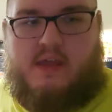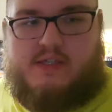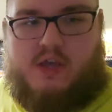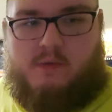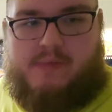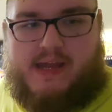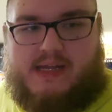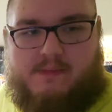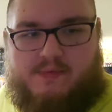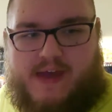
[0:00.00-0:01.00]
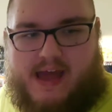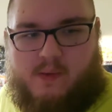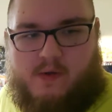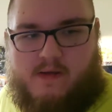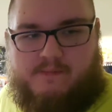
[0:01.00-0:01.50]
So picked up that
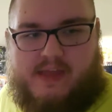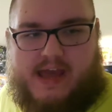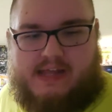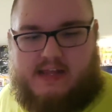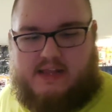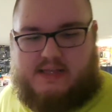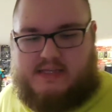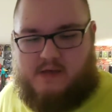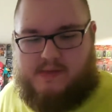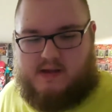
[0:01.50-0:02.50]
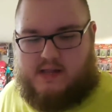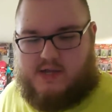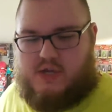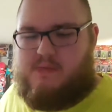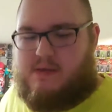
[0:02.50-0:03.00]
one to add to the steelbook
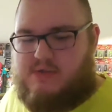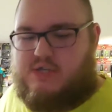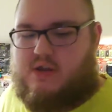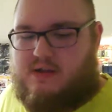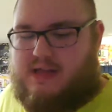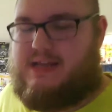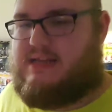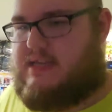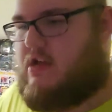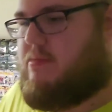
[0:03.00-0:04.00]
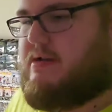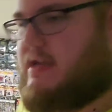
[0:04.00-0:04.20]
collection. I'm gonna start collecting steelbooks,